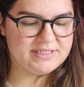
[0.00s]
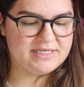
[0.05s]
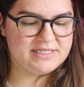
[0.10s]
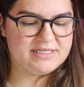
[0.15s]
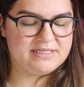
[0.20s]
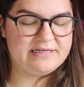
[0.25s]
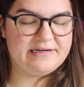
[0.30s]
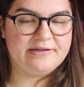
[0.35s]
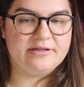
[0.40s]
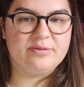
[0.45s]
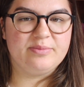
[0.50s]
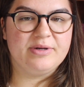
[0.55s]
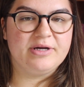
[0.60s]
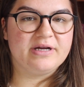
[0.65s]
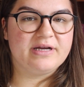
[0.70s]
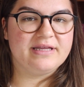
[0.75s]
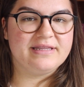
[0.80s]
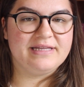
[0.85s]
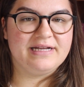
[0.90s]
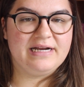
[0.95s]
it's another
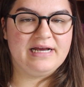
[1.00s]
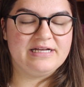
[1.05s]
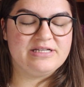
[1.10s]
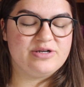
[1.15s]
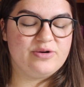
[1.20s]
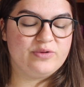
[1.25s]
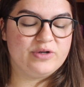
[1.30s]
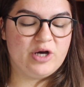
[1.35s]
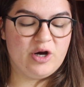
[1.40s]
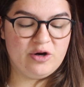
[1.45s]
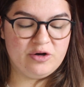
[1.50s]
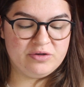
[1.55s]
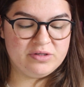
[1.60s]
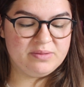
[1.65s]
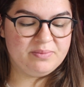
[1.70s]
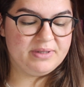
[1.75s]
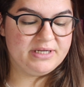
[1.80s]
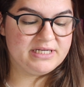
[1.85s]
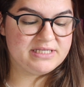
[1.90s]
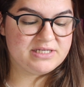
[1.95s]
book that I don't
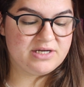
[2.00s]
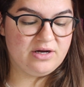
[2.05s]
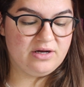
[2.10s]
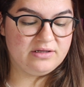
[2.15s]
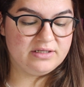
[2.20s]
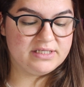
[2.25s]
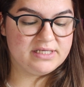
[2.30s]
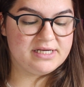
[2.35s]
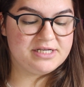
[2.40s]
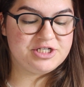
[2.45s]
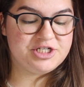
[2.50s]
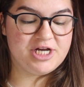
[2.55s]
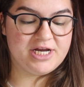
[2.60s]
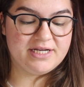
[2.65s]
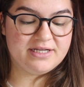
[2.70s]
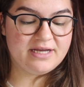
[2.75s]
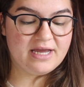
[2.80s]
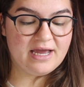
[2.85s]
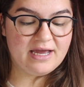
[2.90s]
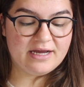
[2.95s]
own, but it's called
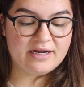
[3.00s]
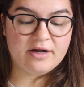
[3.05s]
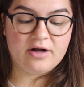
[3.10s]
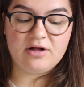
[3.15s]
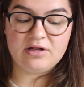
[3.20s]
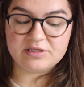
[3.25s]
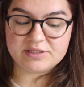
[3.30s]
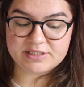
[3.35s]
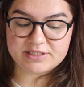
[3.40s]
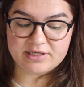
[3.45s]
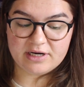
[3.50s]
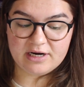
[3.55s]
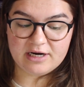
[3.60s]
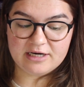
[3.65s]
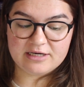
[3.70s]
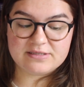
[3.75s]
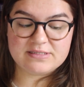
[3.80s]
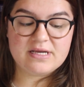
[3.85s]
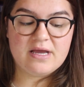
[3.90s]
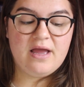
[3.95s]
Chain Gang
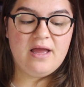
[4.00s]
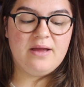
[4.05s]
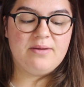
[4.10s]
All-Stars